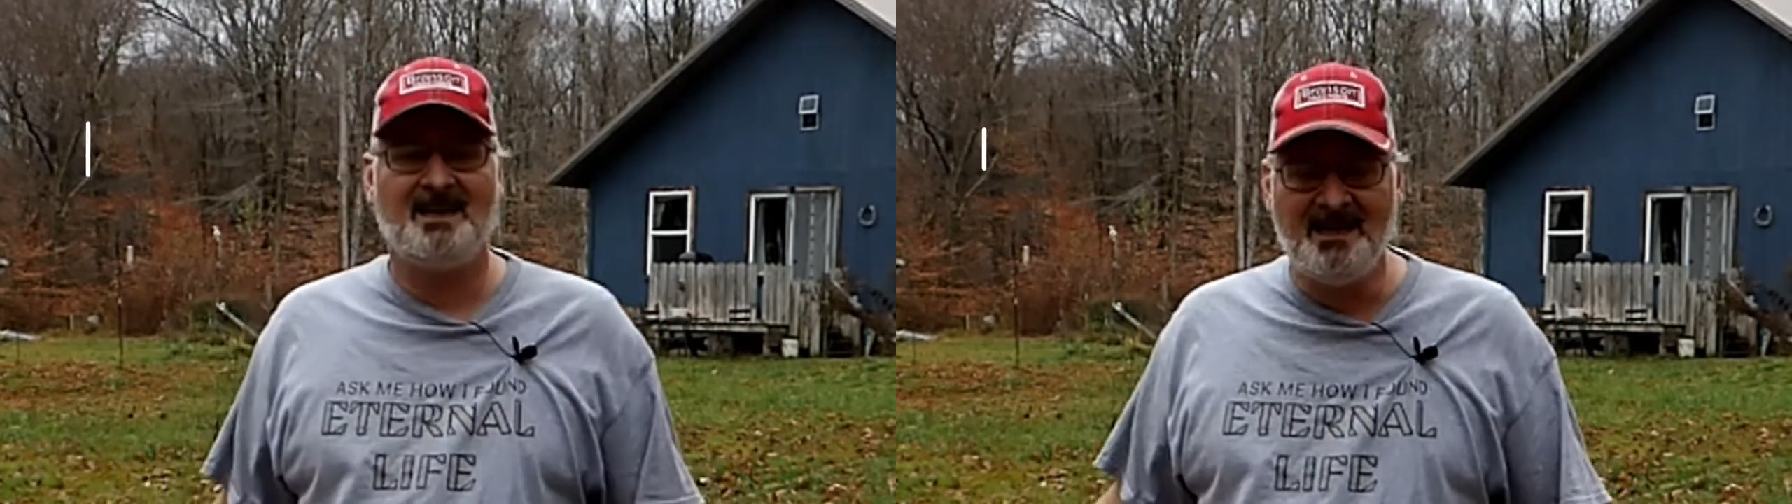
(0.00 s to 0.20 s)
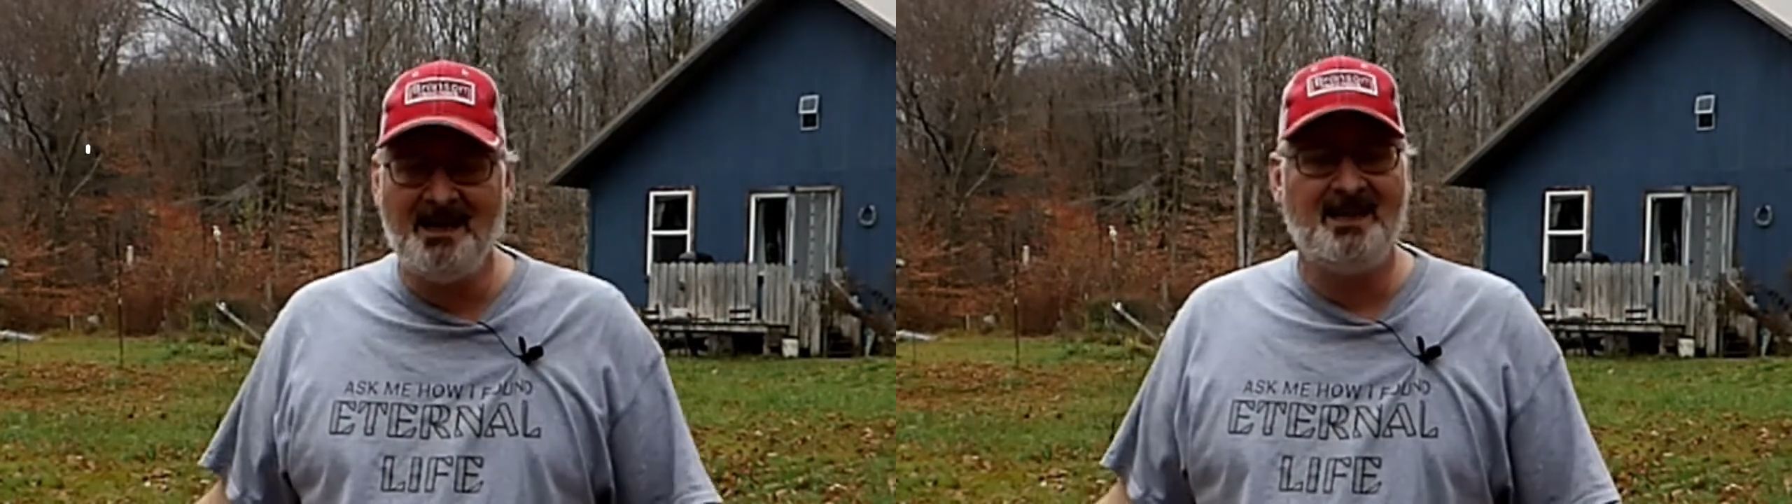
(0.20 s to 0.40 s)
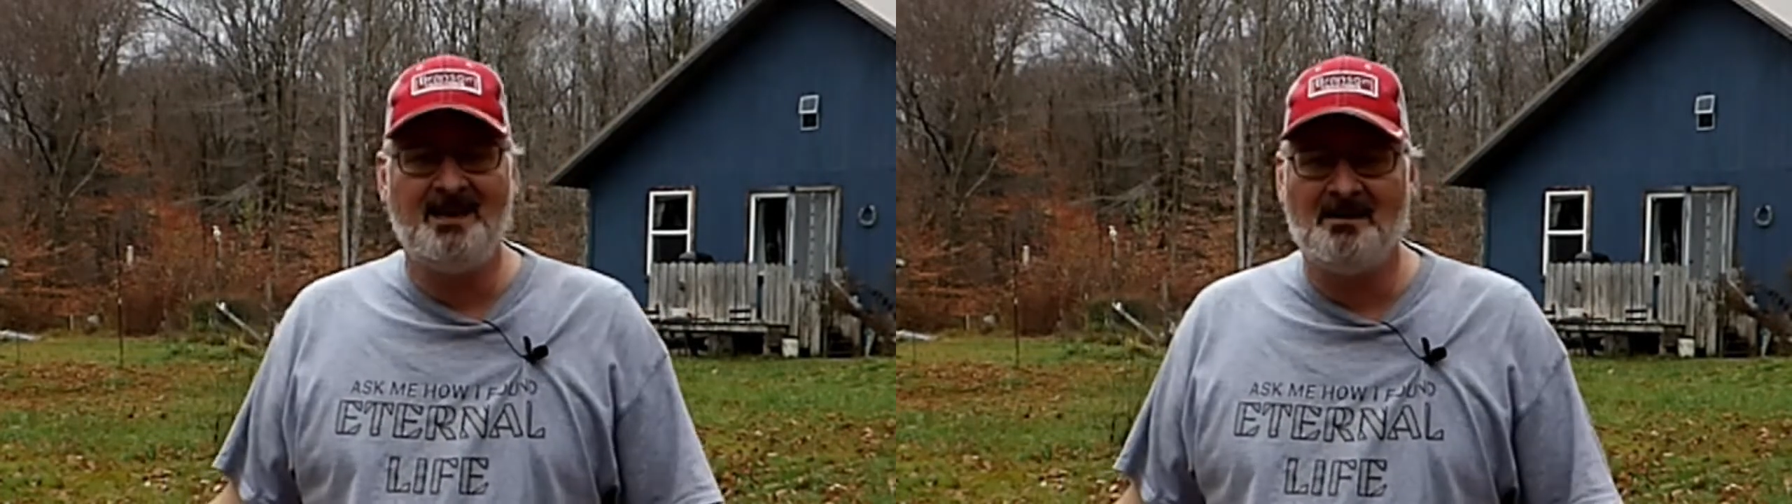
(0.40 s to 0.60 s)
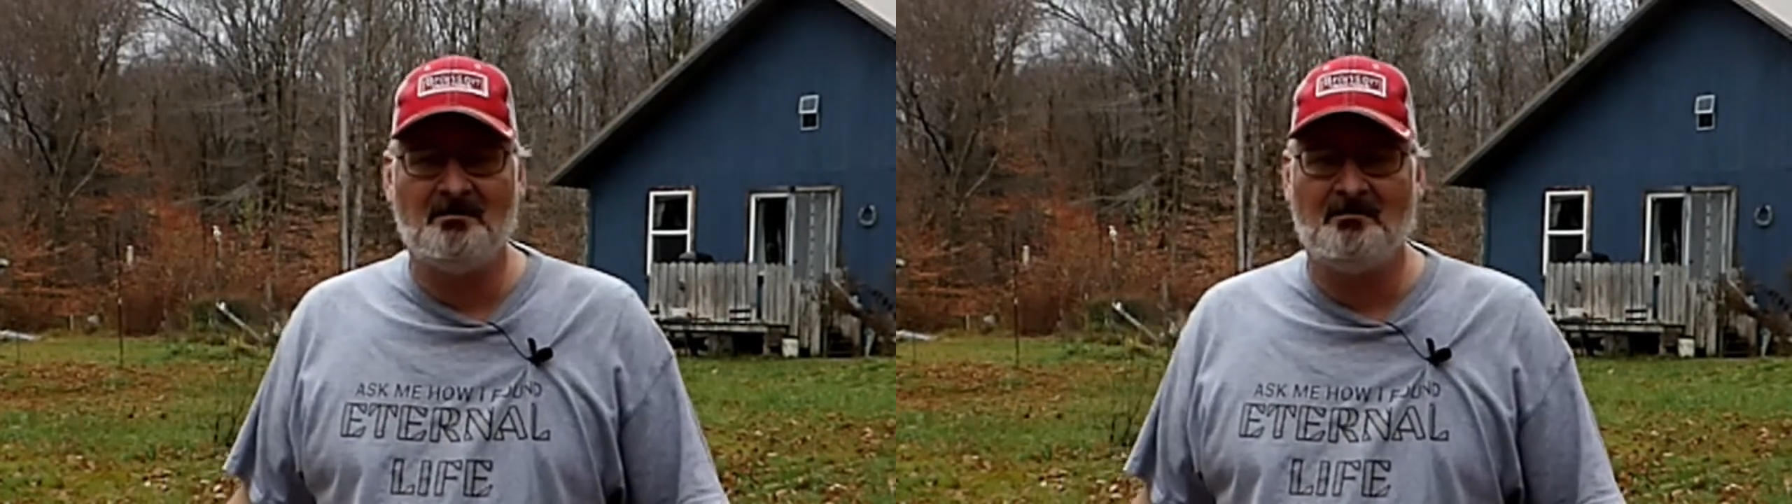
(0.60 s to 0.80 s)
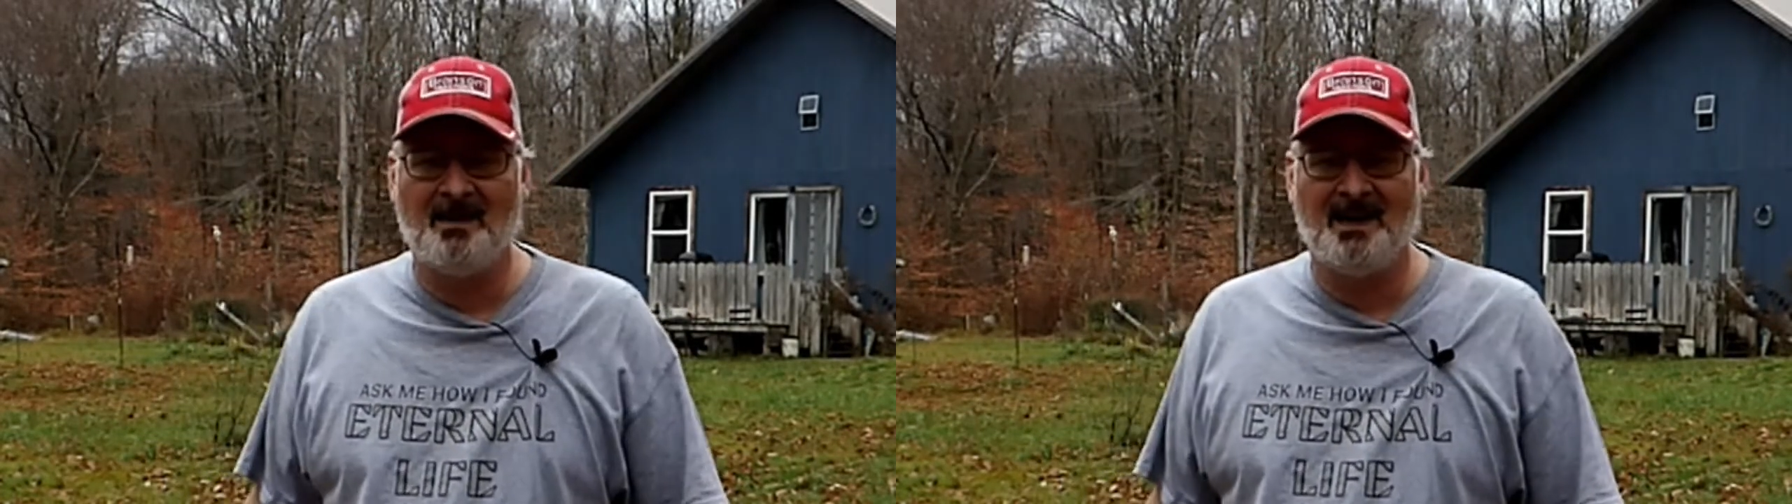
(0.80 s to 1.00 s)
in
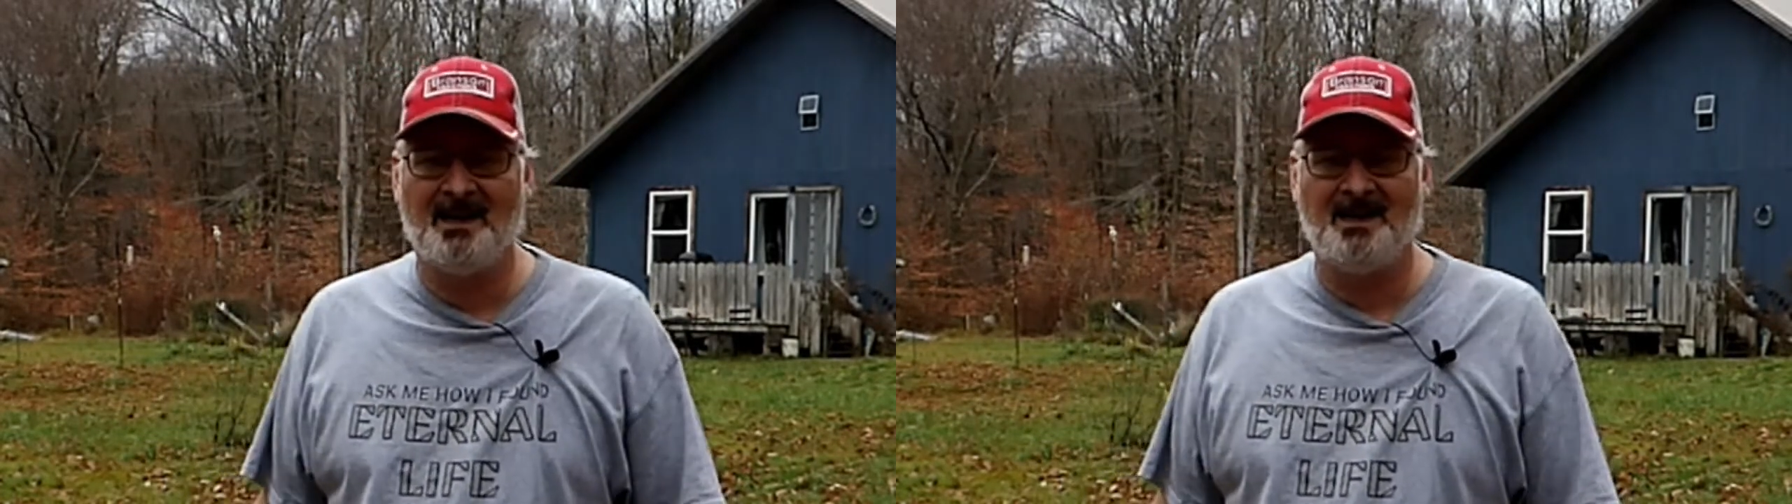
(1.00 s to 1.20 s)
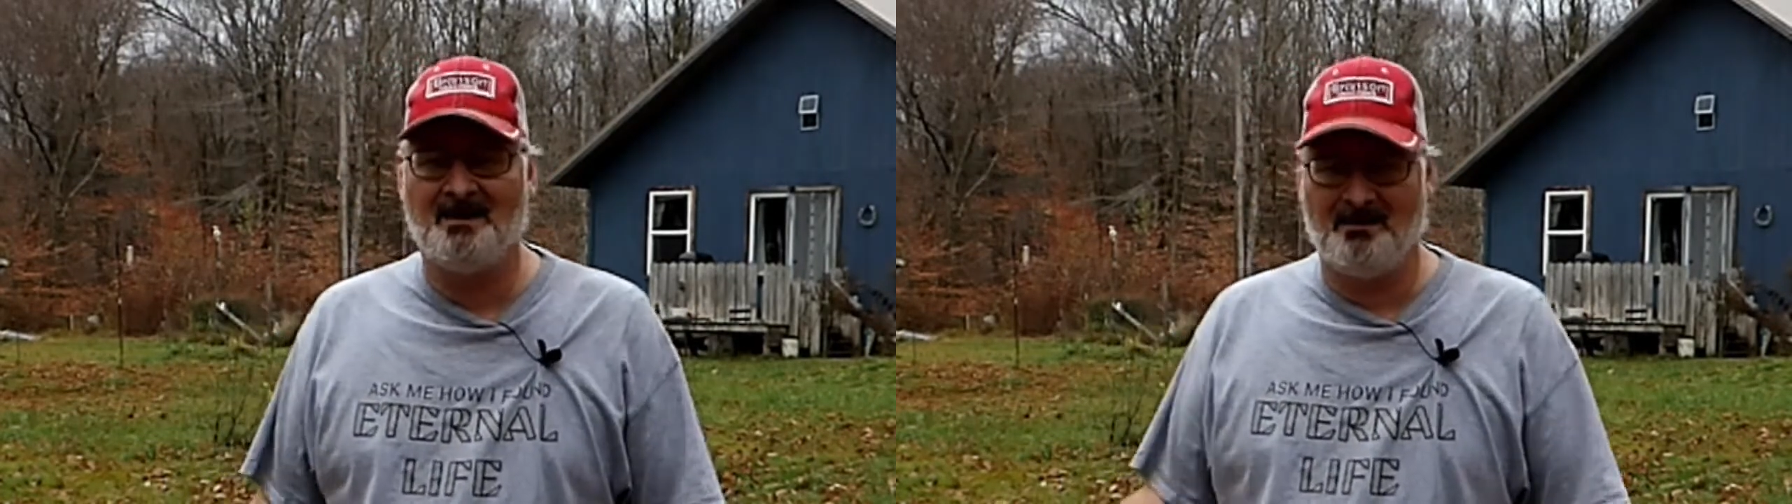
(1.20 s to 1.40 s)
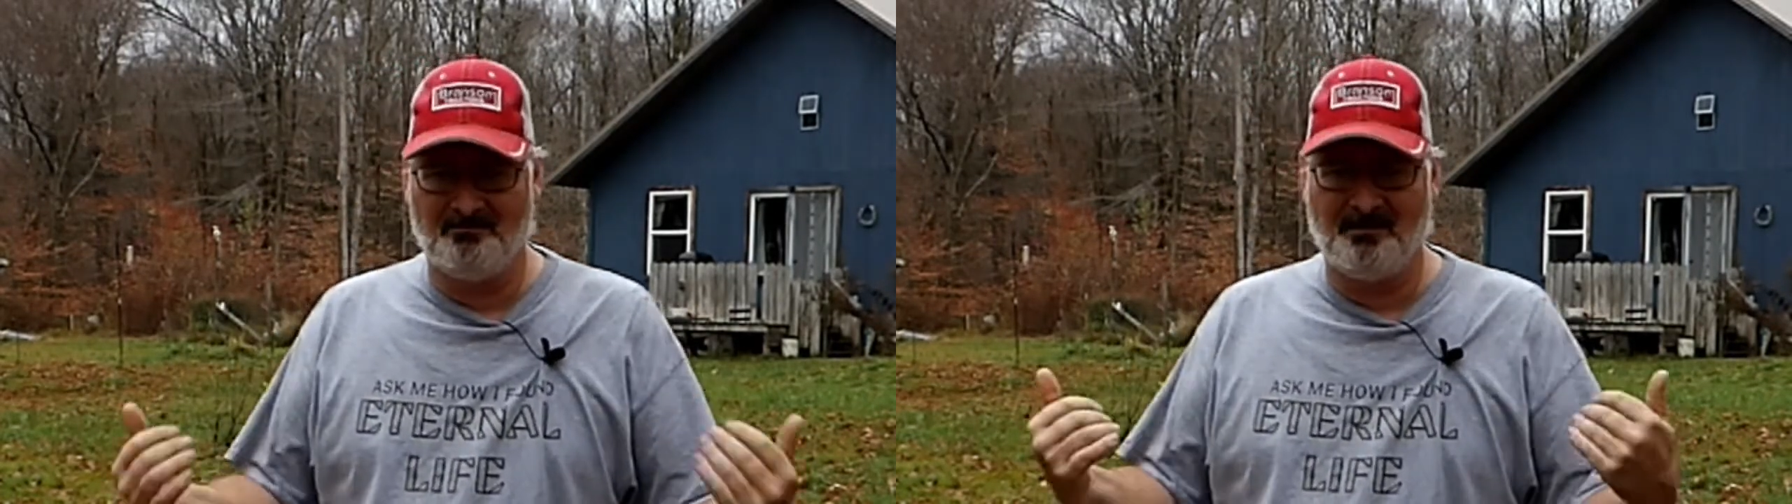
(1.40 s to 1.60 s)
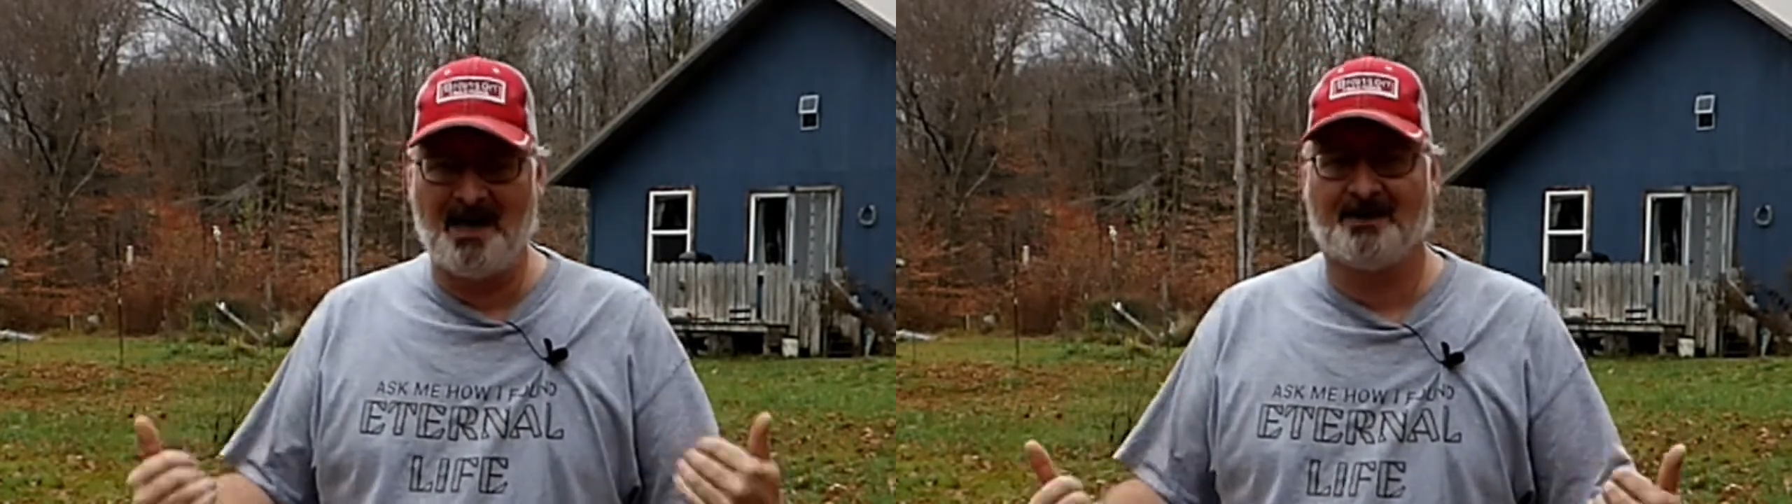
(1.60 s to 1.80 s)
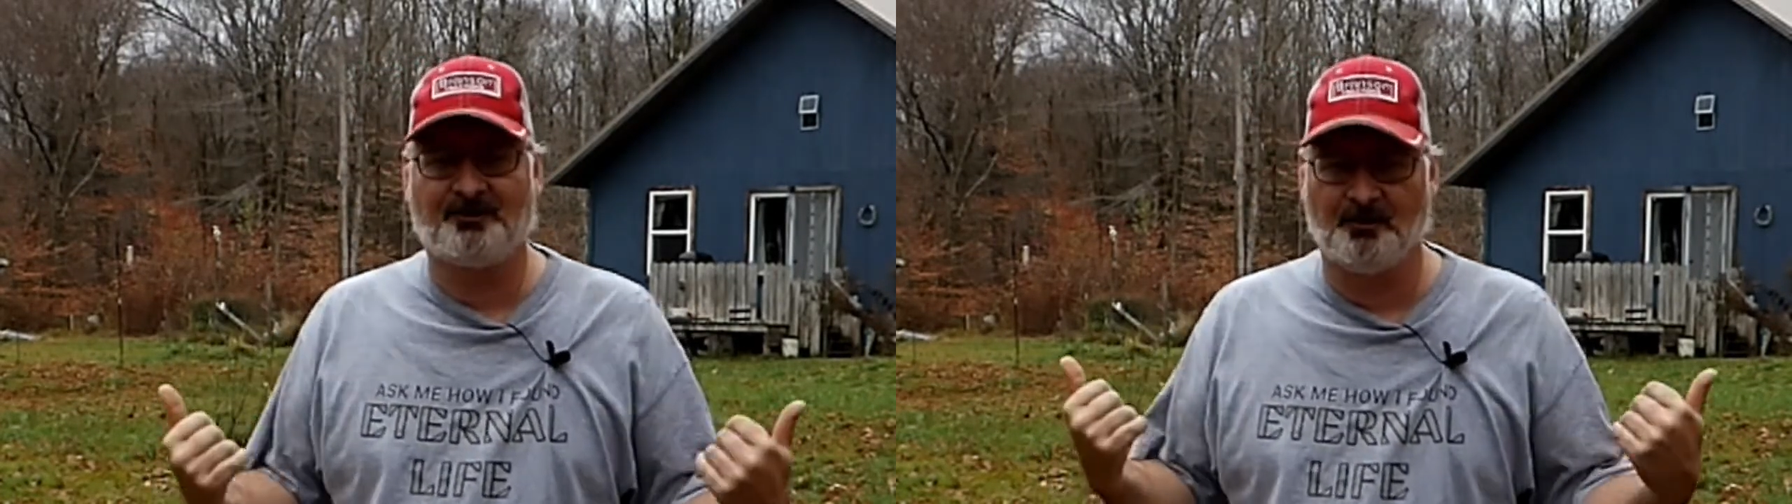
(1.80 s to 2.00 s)
my
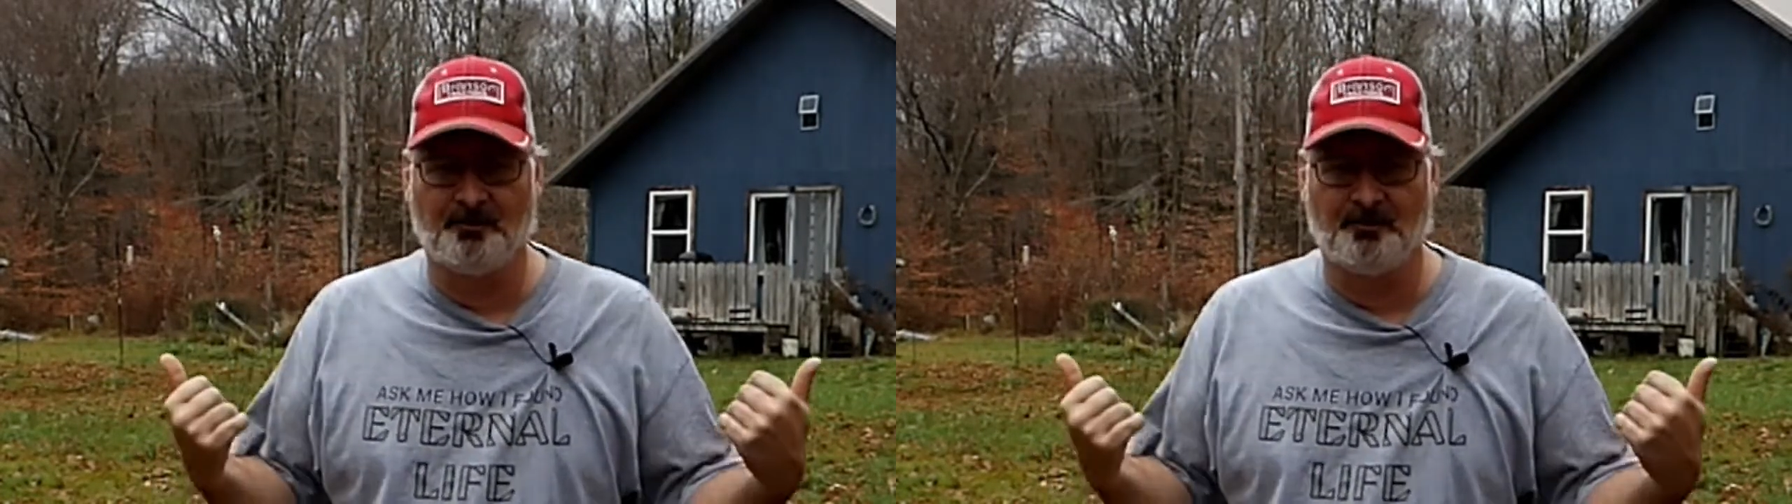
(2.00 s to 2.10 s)
boxer